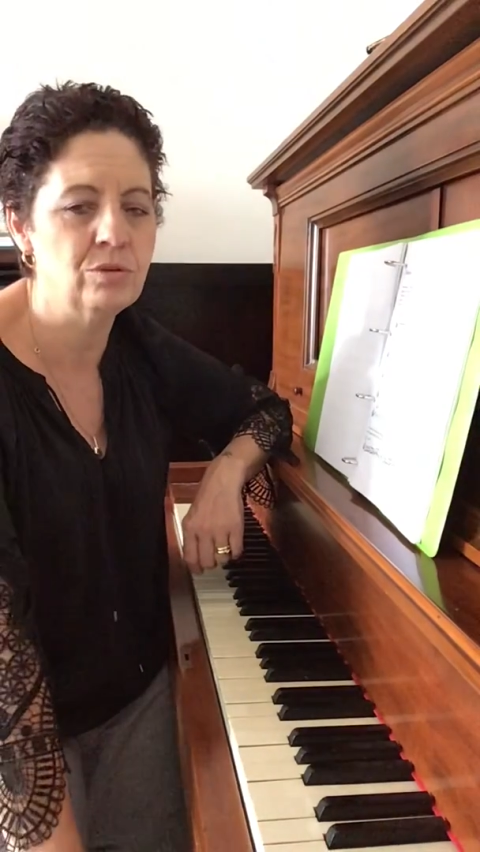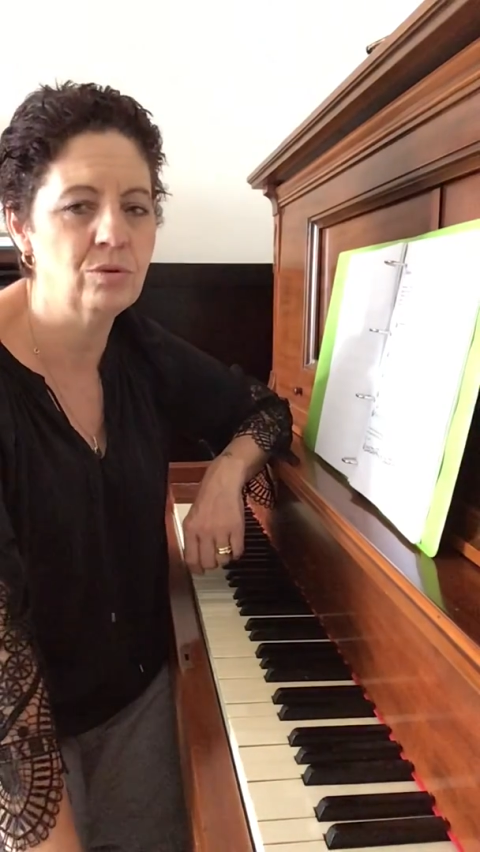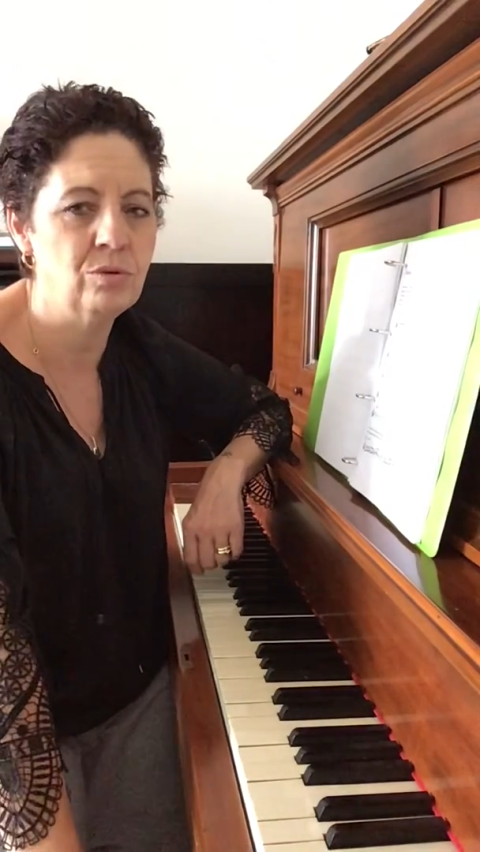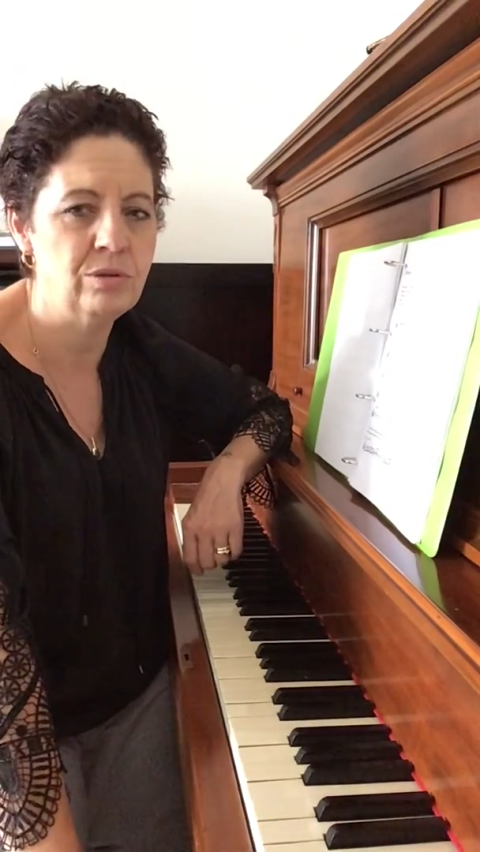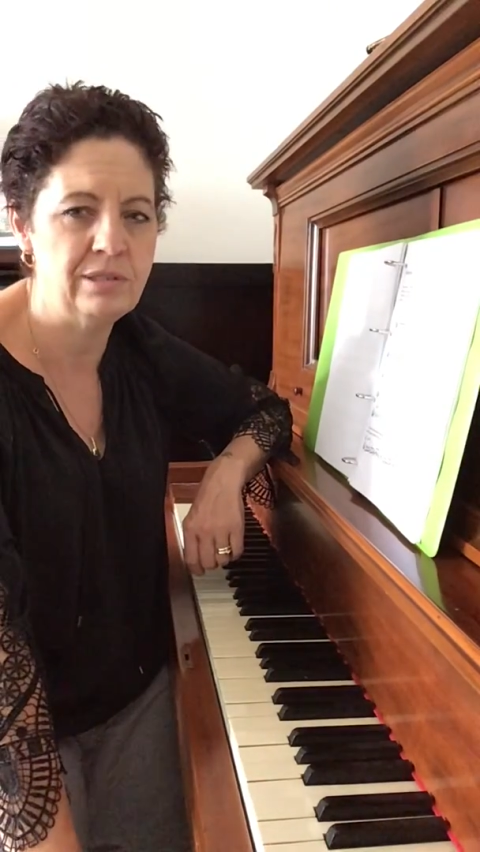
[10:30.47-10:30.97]

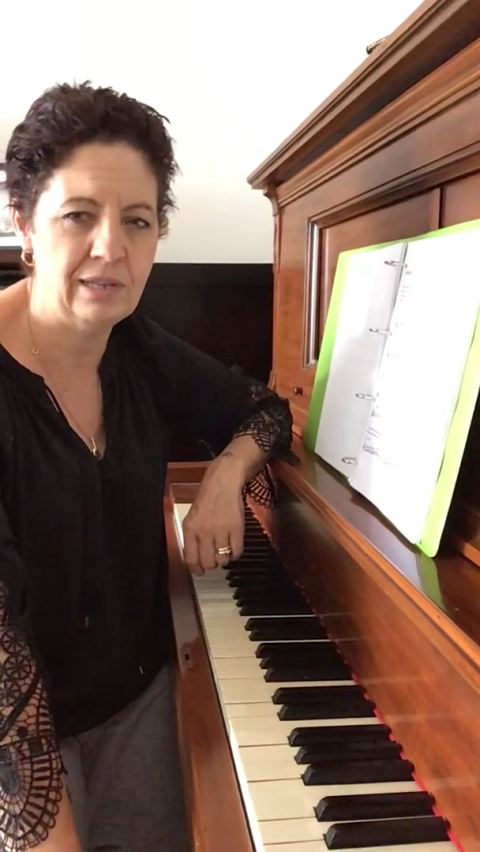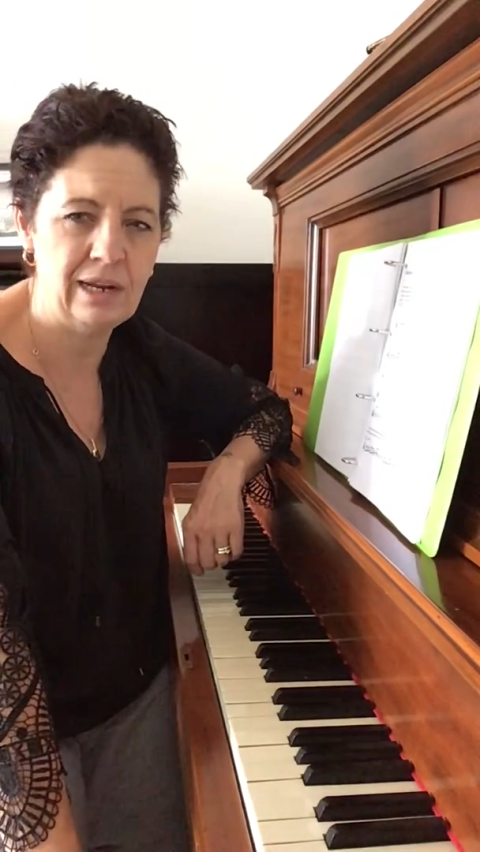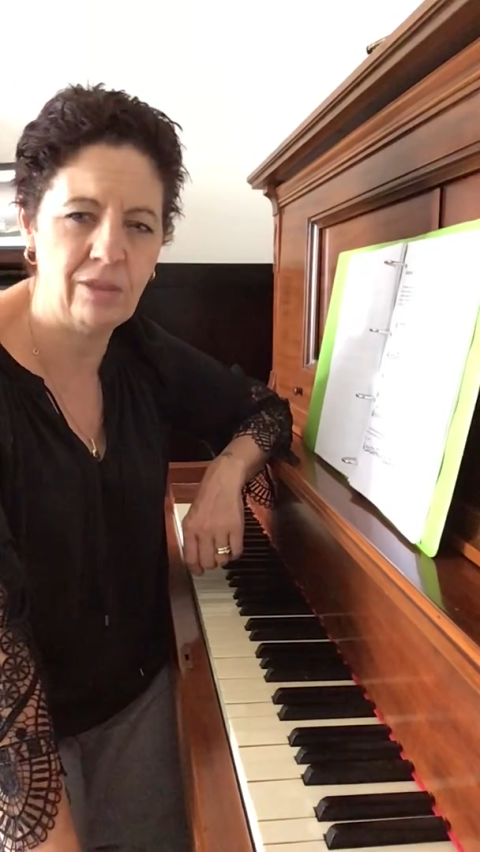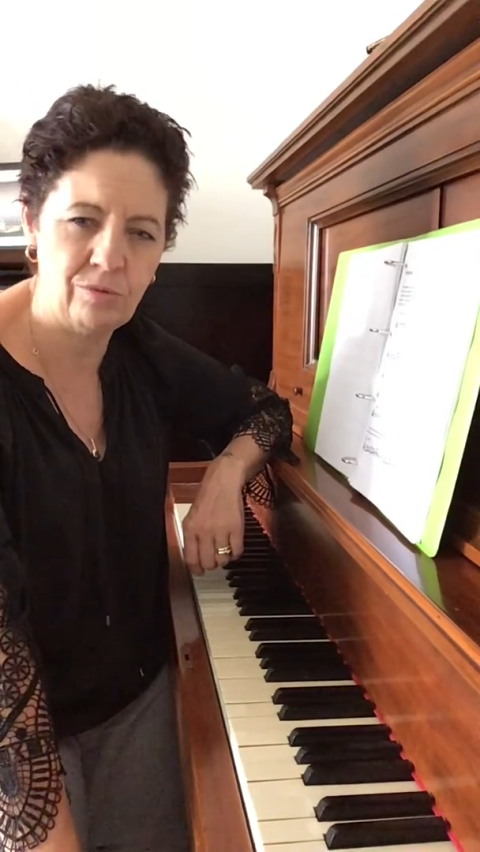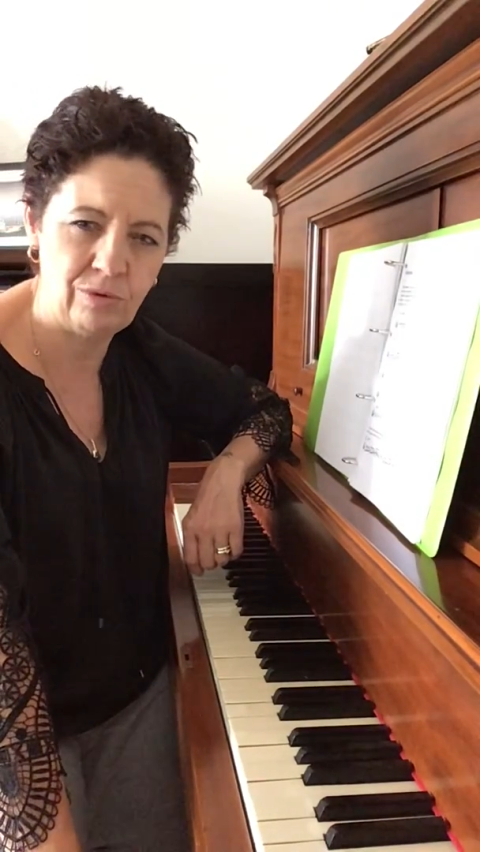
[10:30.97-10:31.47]
chords and
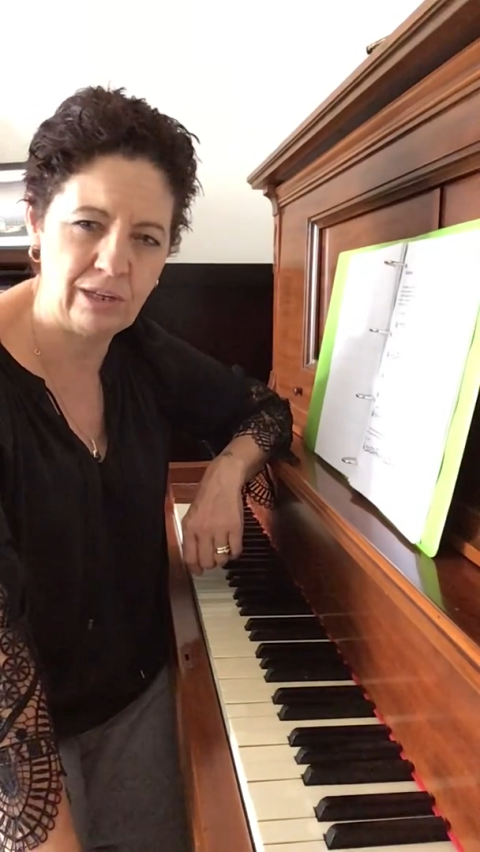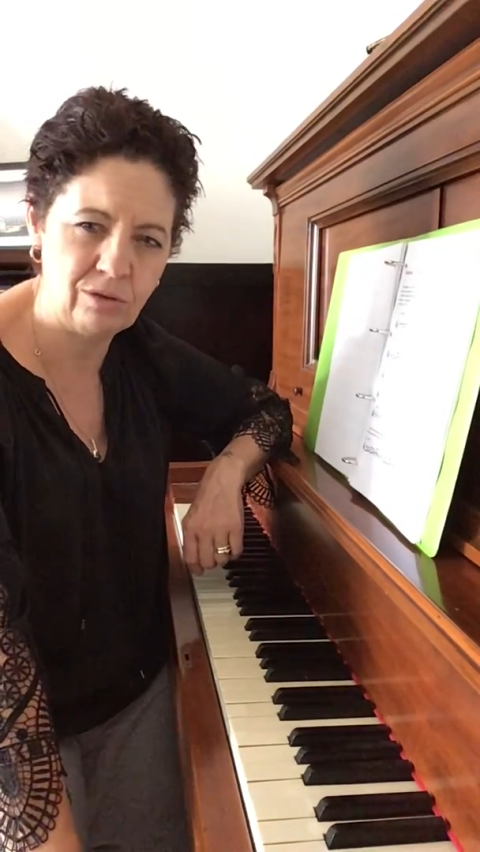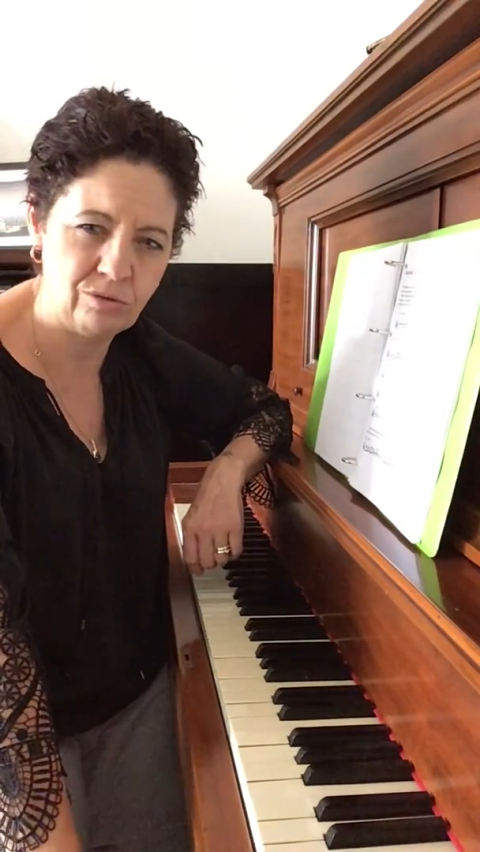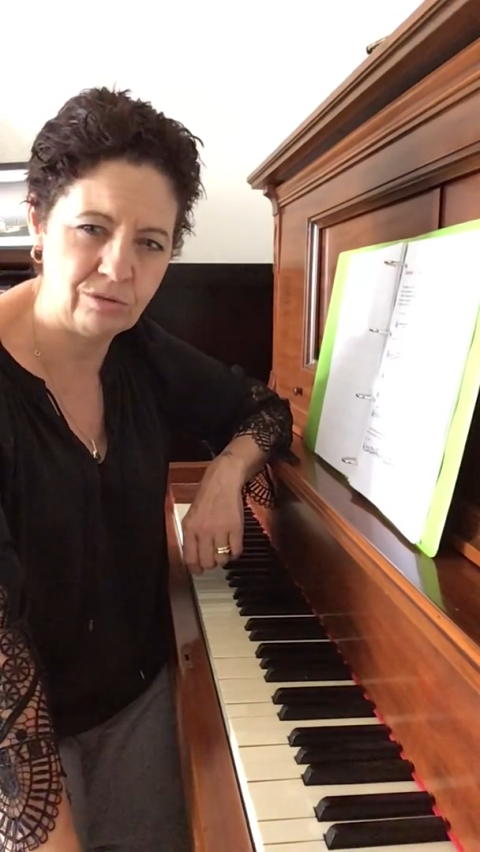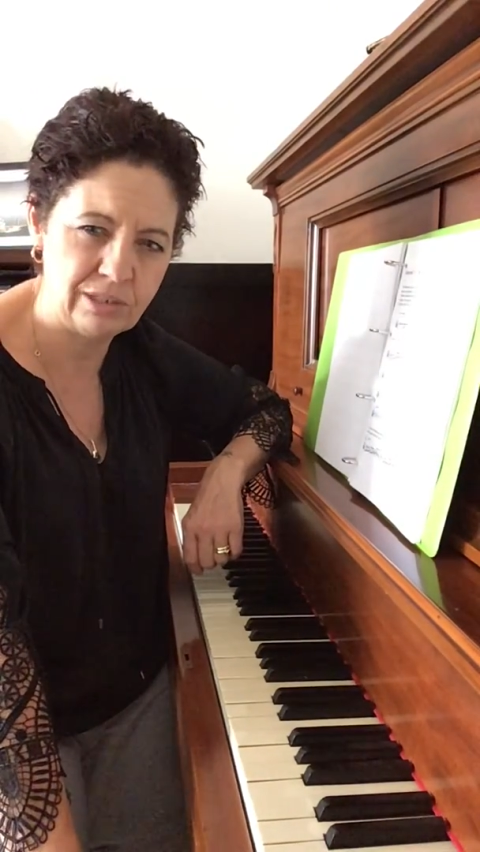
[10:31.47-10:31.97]
other really
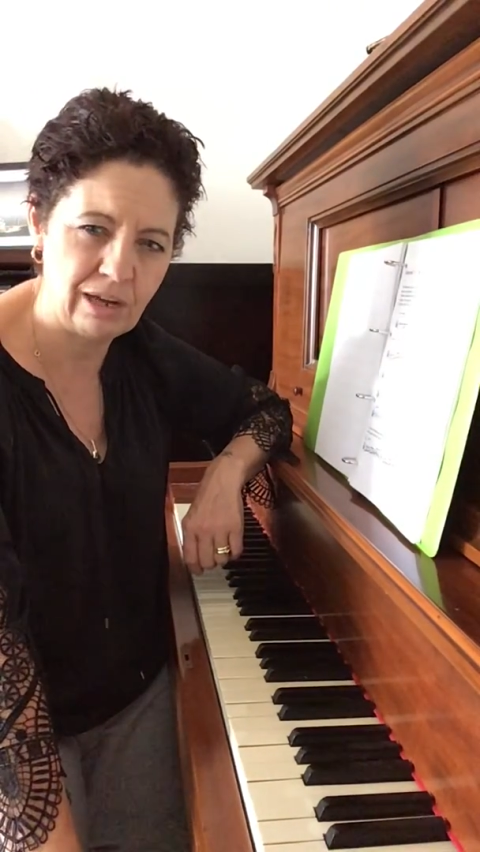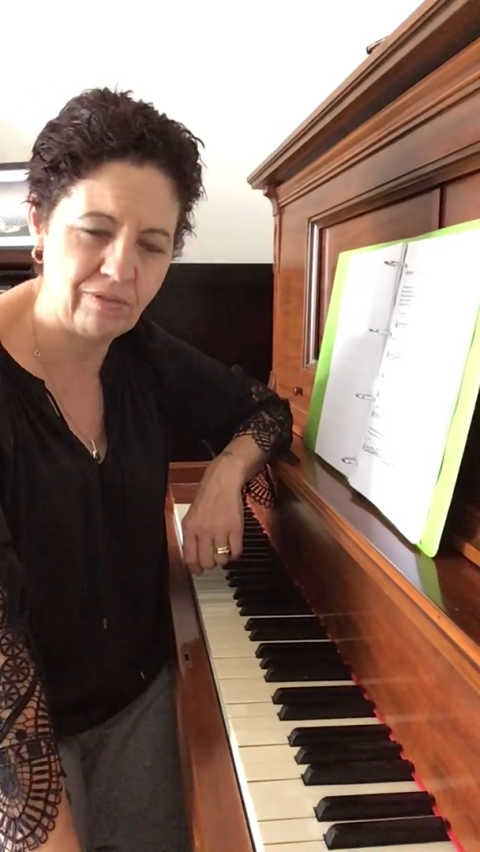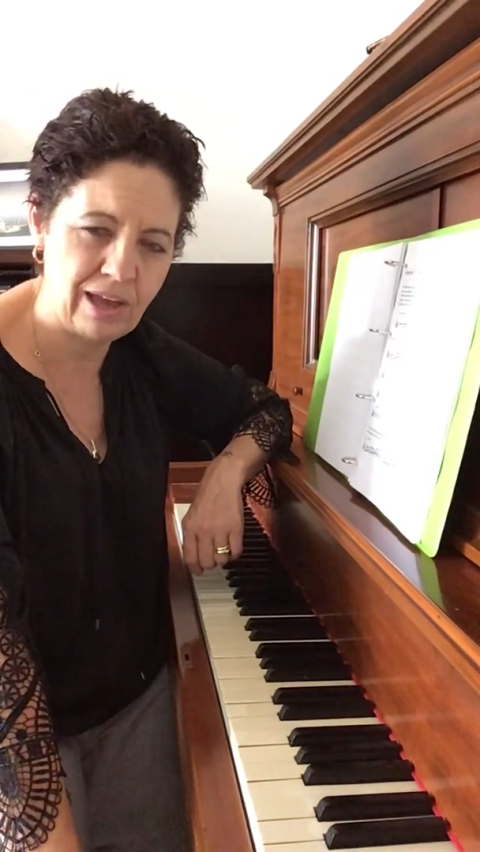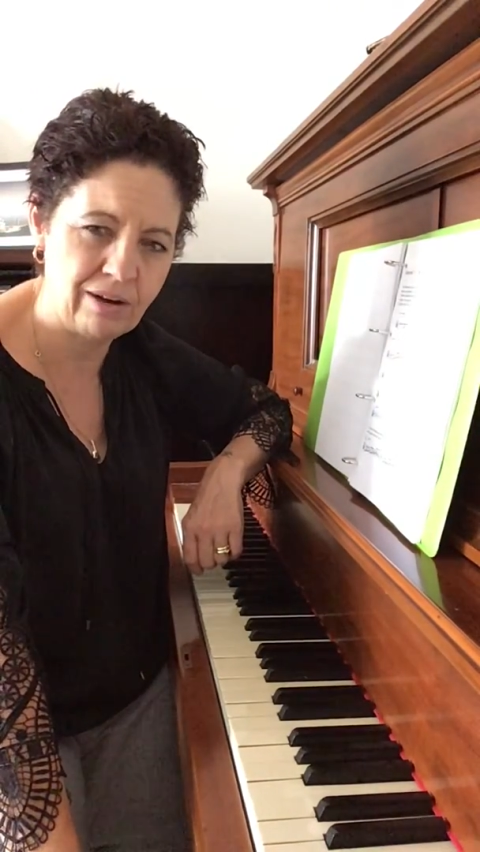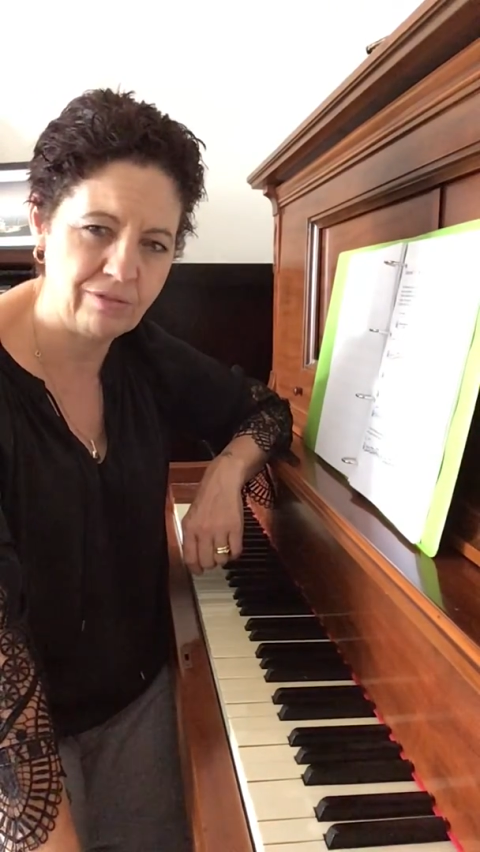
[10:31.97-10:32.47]
cool stuff
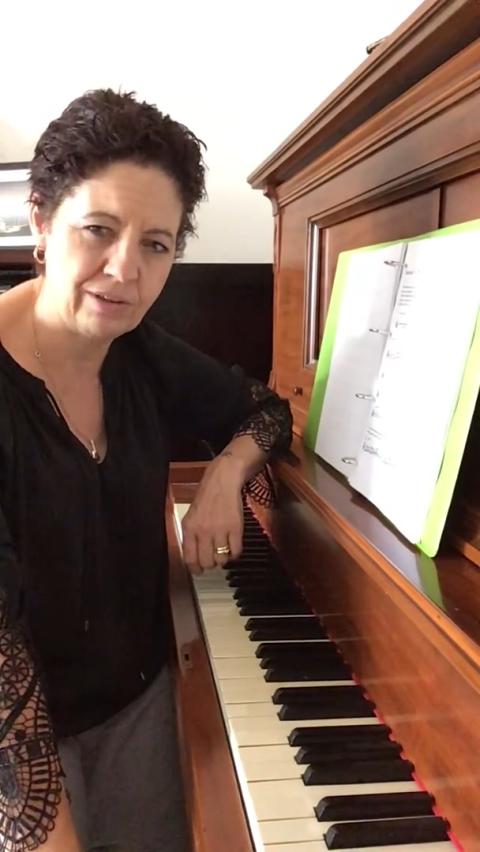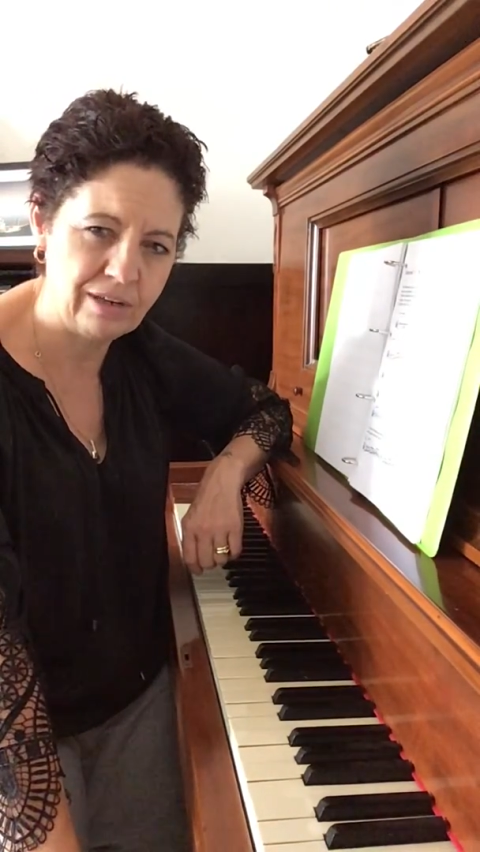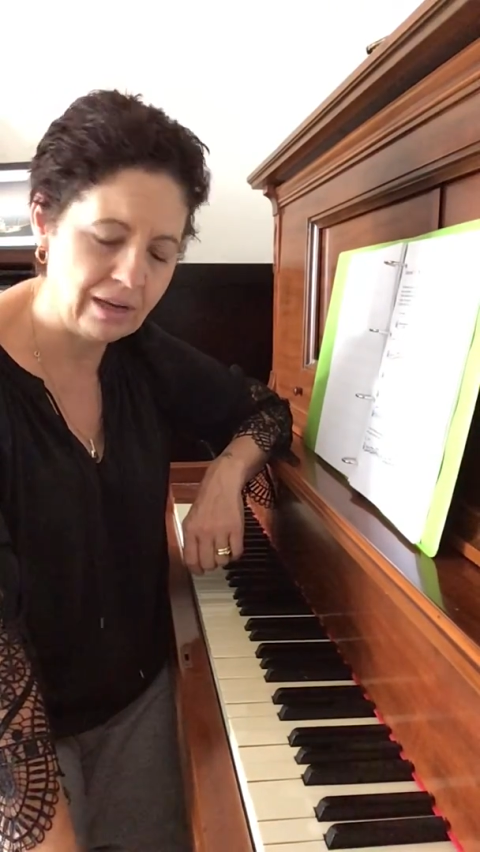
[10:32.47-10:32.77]
out of it.